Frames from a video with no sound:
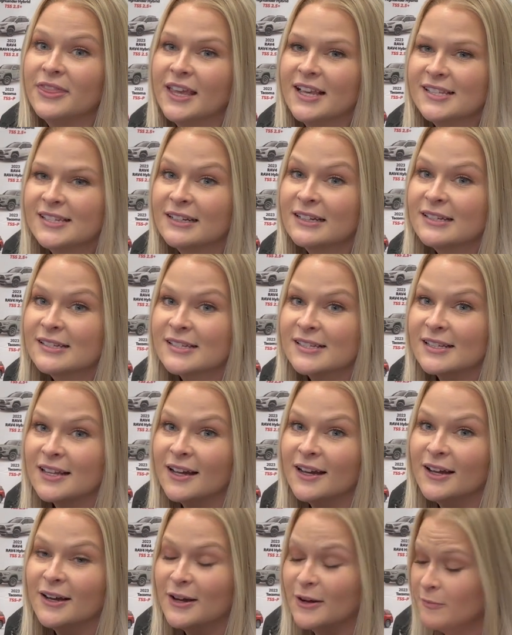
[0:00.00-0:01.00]
sent us
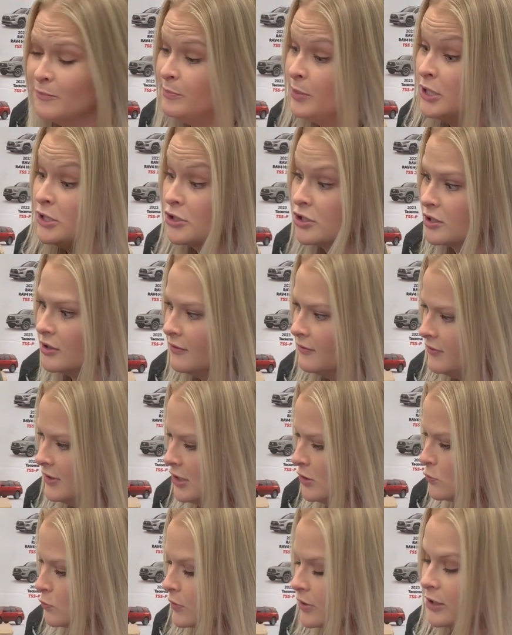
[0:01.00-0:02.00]
a bunch of
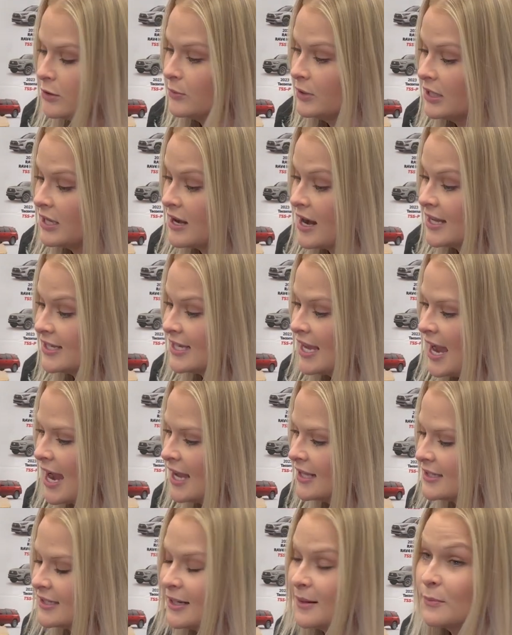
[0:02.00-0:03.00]
these really, really nice
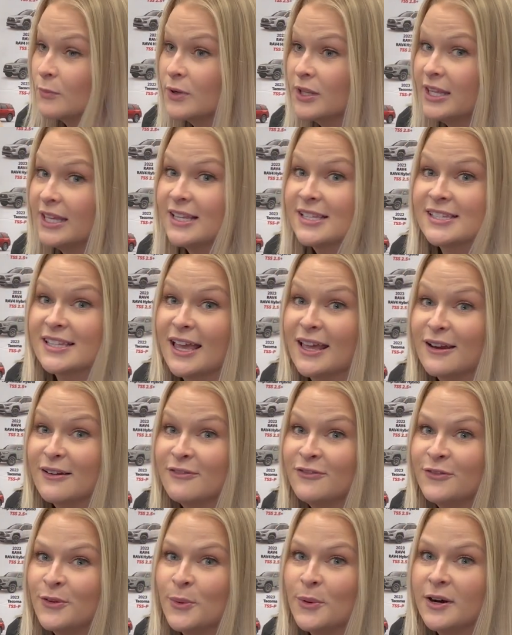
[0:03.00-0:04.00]
hats that I'm really excited
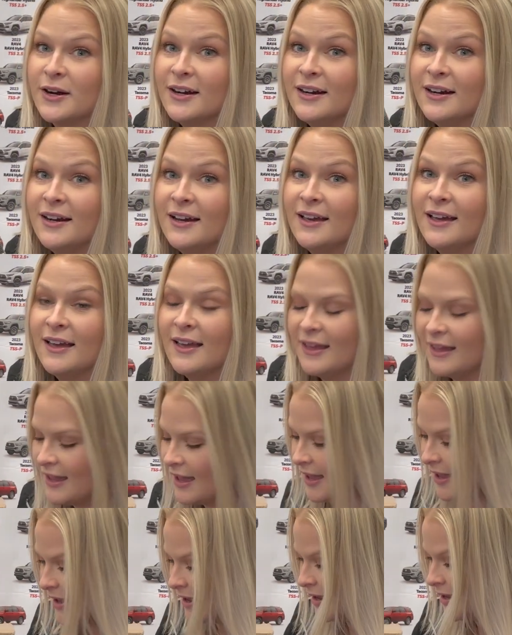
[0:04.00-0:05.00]
for.
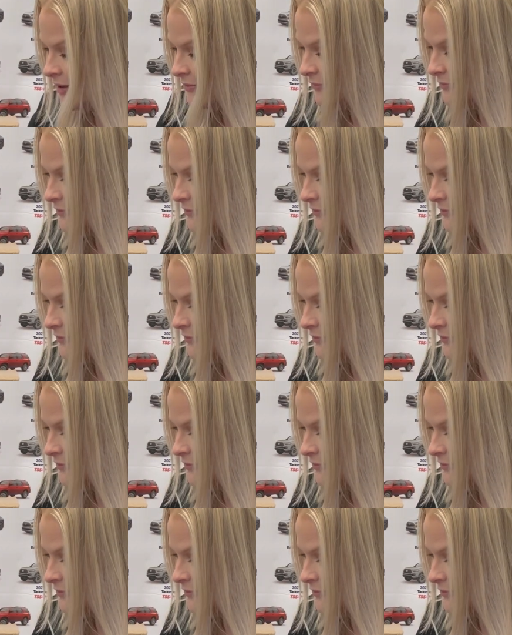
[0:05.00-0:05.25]
And